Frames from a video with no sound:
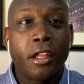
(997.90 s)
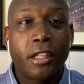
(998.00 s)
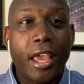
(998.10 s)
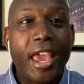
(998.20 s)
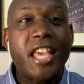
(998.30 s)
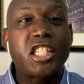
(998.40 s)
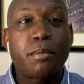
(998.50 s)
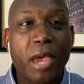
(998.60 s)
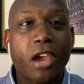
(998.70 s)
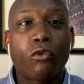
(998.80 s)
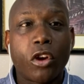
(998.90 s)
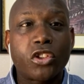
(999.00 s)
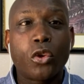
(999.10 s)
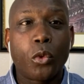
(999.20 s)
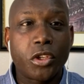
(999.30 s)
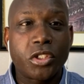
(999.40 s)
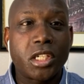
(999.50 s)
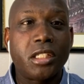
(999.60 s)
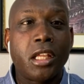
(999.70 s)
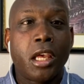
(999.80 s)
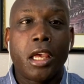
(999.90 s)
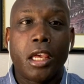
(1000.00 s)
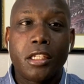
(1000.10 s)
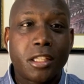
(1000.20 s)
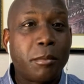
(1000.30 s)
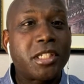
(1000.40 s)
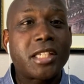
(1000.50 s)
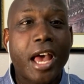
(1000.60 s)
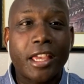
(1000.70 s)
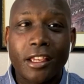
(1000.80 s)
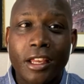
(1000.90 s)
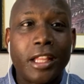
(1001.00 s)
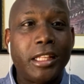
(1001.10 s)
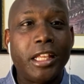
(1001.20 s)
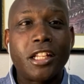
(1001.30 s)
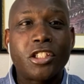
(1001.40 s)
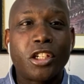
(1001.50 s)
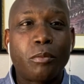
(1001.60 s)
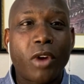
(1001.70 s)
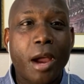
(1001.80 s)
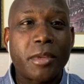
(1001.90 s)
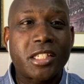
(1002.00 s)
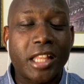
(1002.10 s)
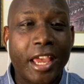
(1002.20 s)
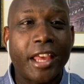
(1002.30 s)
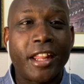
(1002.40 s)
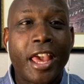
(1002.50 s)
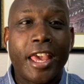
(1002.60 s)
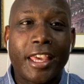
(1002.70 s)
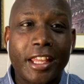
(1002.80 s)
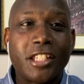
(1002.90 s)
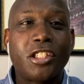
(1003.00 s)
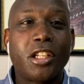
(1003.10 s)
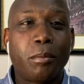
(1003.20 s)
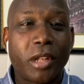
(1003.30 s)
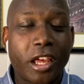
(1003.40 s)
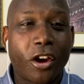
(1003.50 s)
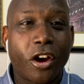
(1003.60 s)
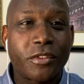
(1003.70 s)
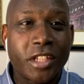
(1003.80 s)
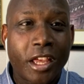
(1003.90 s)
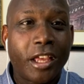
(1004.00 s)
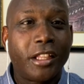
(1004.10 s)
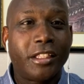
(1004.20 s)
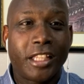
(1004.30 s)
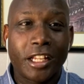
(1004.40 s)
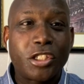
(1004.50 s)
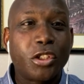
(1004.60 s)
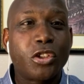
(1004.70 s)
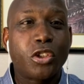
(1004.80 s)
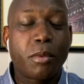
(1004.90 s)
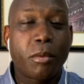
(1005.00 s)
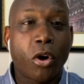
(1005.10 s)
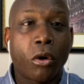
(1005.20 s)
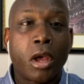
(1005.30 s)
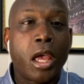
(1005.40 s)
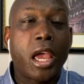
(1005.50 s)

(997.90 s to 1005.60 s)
They expect Russell Wilson. He's the Messiah. Lead us to the promised land. Get us to the playoffs. Get us to the Super Bowl.